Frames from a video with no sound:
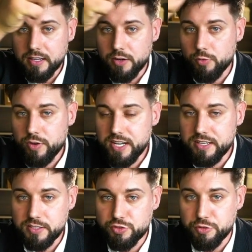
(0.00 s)

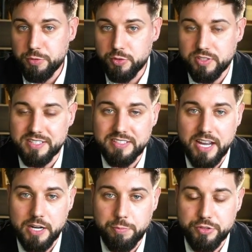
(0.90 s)
redistribute this
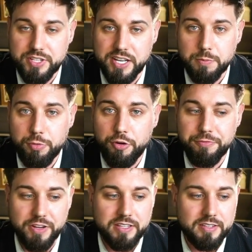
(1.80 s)
10%
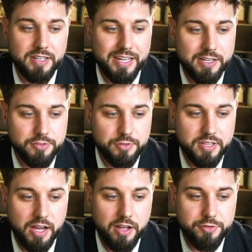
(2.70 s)
profit into
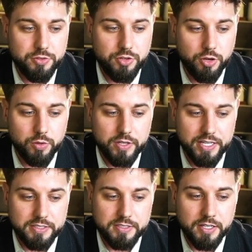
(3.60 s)
the other
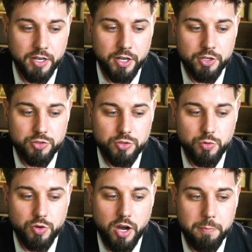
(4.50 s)
tokens
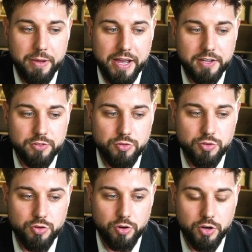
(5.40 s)
to come back to
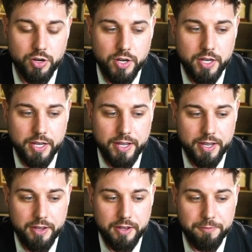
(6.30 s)
your
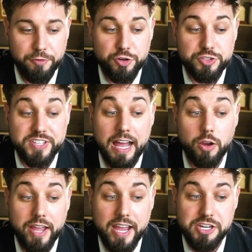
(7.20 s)
first
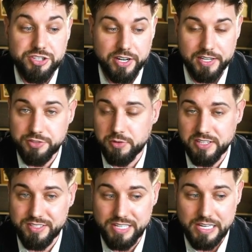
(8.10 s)
allocation, as you
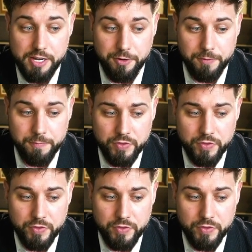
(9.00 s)
can see here.